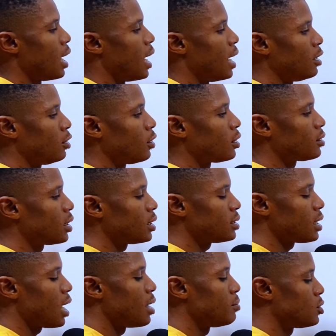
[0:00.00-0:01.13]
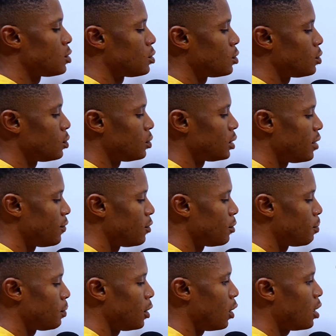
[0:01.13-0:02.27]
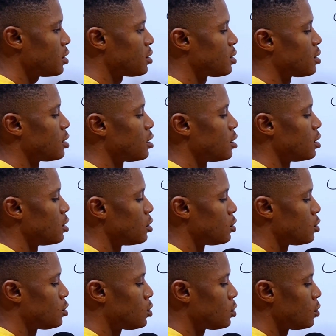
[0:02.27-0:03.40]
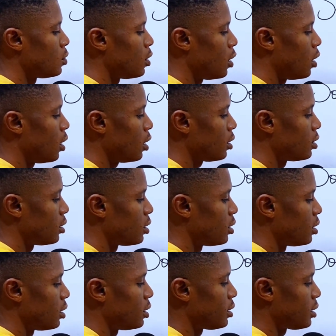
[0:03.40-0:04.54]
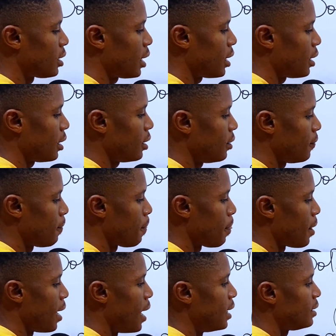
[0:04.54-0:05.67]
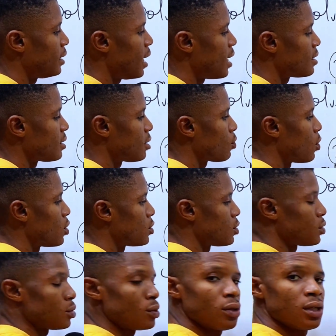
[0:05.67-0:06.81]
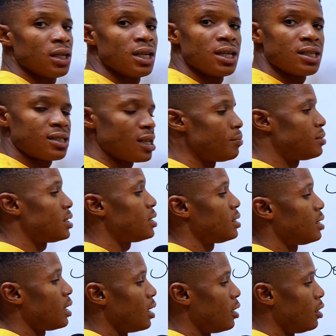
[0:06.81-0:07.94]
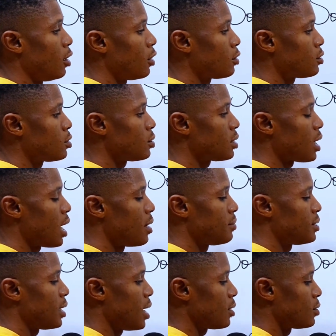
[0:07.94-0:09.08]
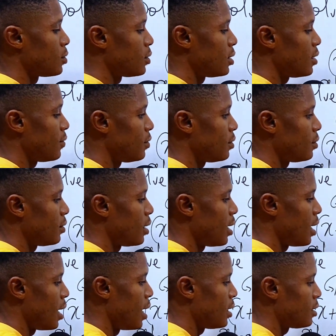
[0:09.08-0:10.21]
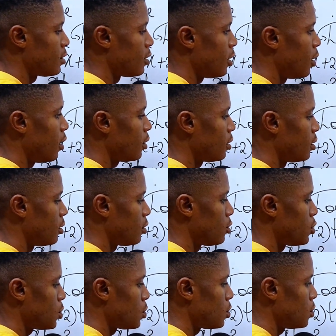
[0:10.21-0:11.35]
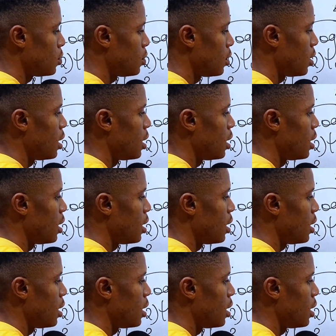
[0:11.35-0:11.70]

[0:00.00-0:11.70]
and log 3 times 2 will give you plus 2 log 3, and that's equals to, same thing here, log 2 times x will give you x log 2,